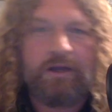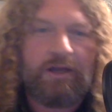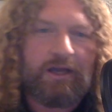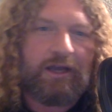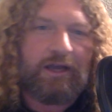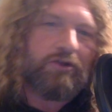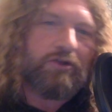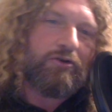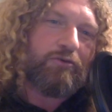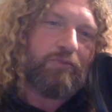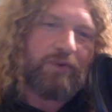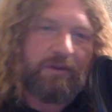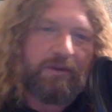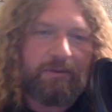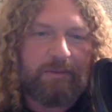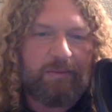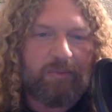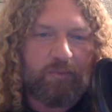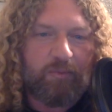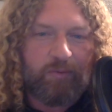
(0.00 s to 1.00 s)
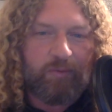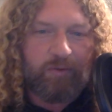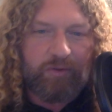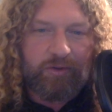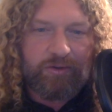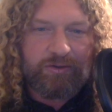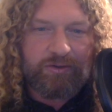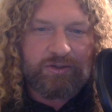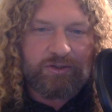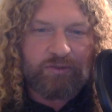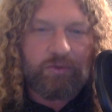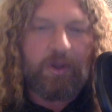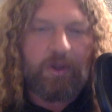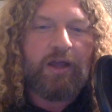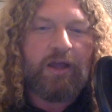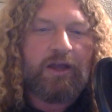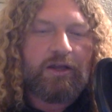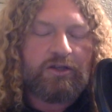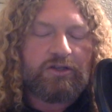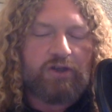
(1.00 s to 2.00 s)
and there'll probably be more of those too.
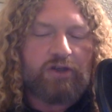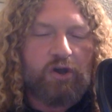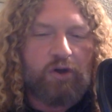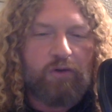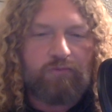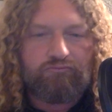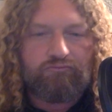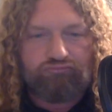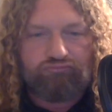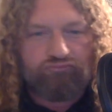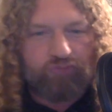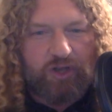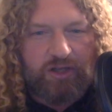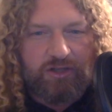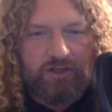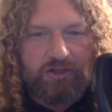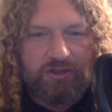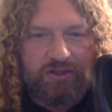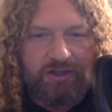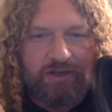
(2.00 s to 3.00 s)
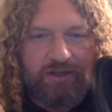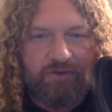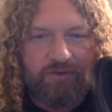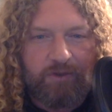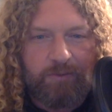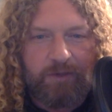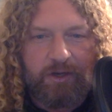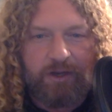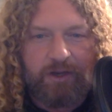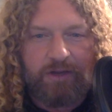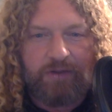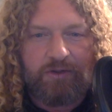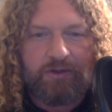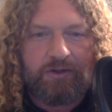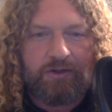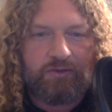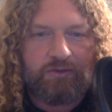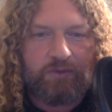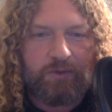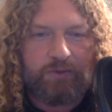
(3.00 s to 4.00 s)
So lots of good stuff coming on
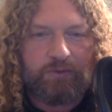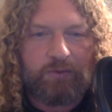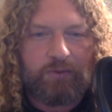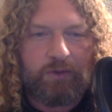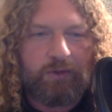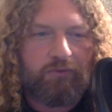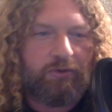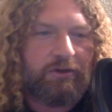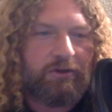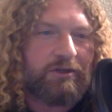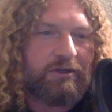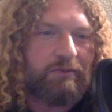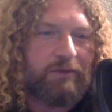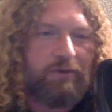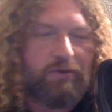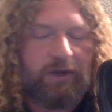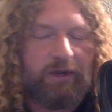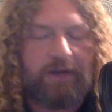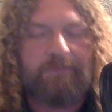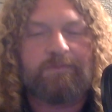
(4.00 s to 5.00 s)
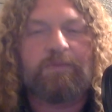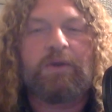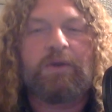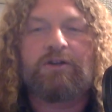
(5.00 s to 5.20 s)
in 2023. It's going to be great.